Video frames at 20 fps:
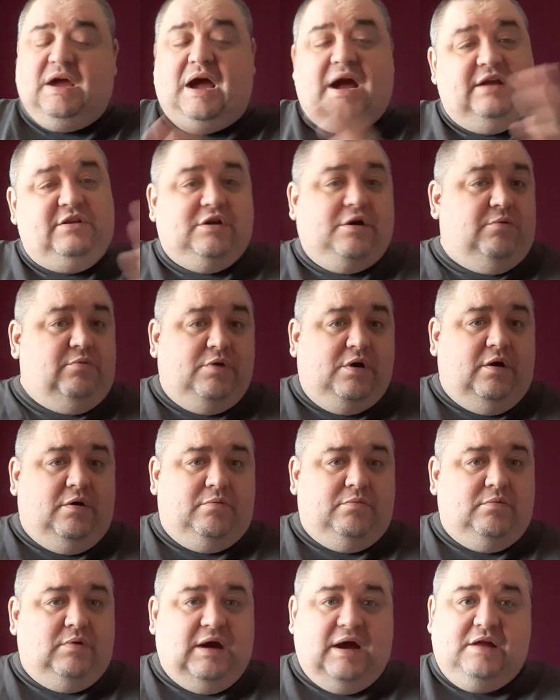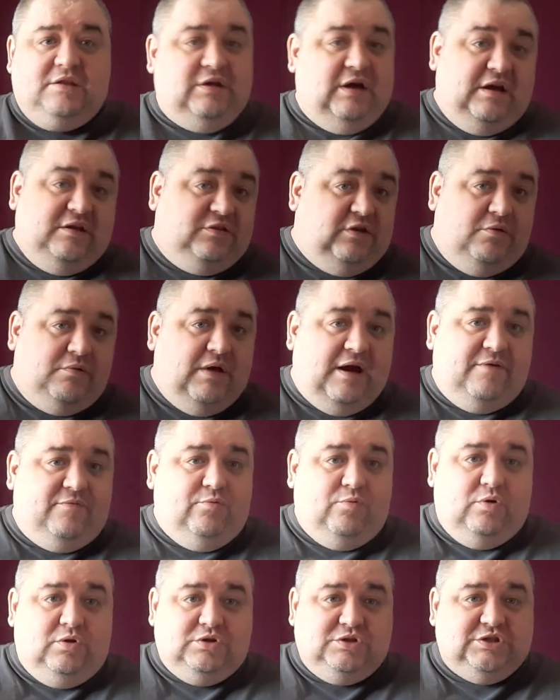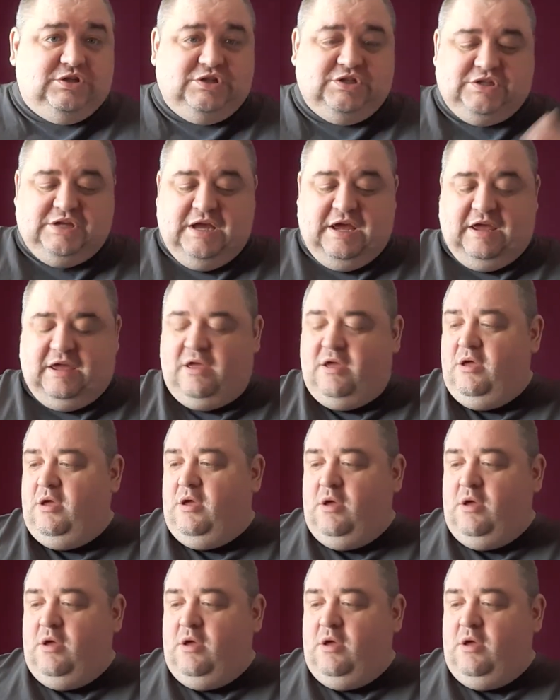I don't know. I don't have one to say.